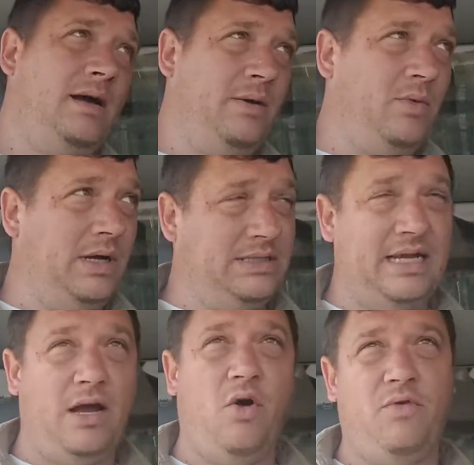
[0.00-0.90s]
It was
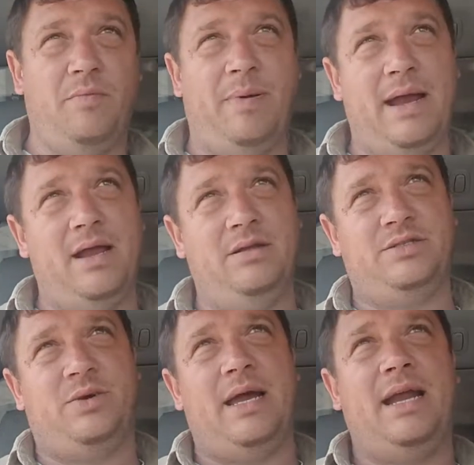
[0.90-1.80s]
over a
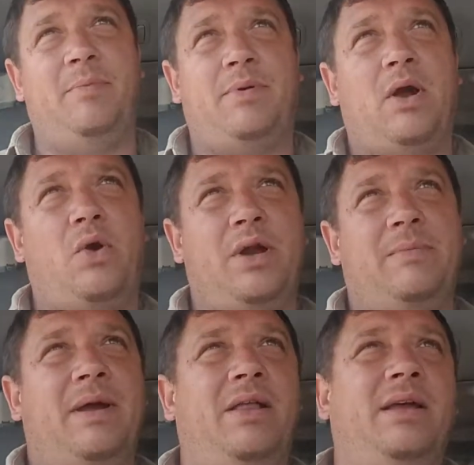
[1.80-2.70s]
pound, so I had to priority
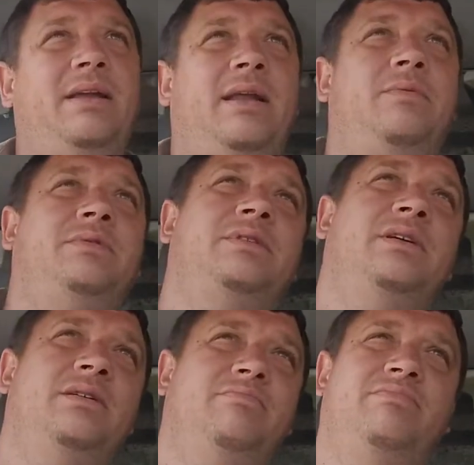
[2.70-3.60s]
mail it, and it was
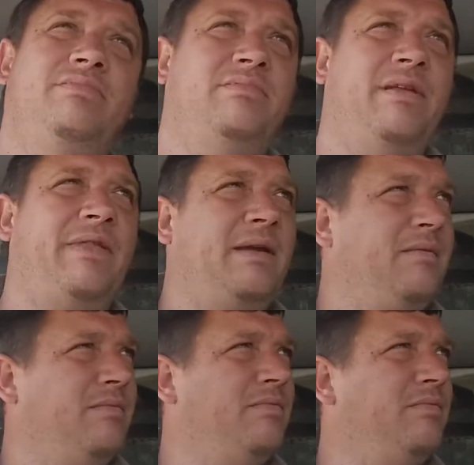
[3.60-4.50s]
I think,
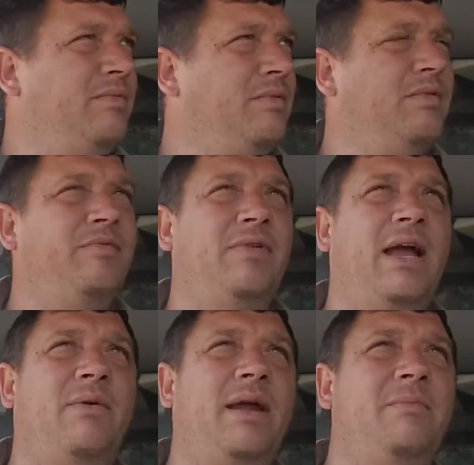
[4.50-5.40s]

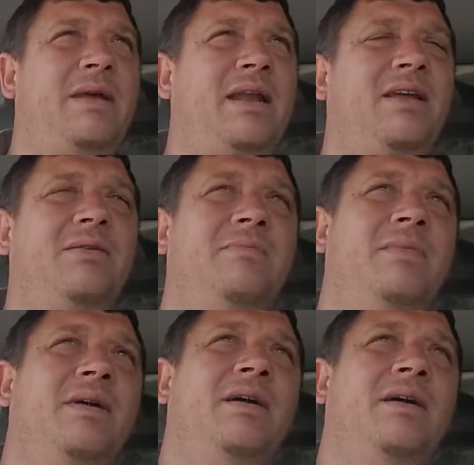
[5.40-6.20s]
flat rate medium.